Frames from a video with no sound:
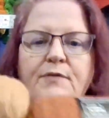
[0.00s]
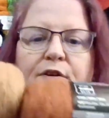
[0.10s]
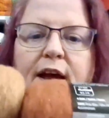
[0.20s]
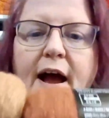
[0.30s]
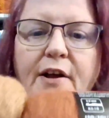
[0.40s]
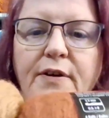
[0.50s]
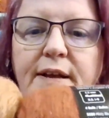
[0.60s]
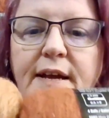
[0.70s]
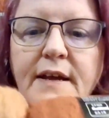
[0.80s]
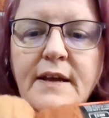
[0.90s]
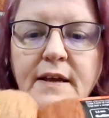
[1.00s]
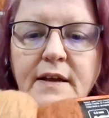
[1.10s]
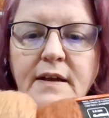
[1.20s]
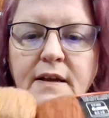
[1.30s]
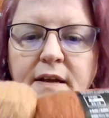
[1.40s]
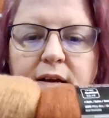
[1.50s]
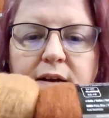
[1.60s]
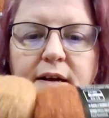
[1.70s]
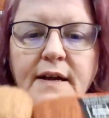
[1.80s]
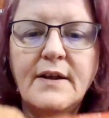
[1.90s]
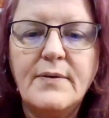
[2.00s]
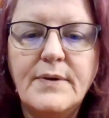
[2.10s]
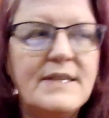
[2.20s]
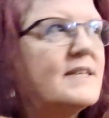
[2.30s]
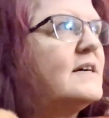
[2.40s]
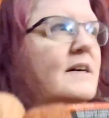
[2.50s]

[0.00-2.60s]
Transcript: very accurately. I know, it's,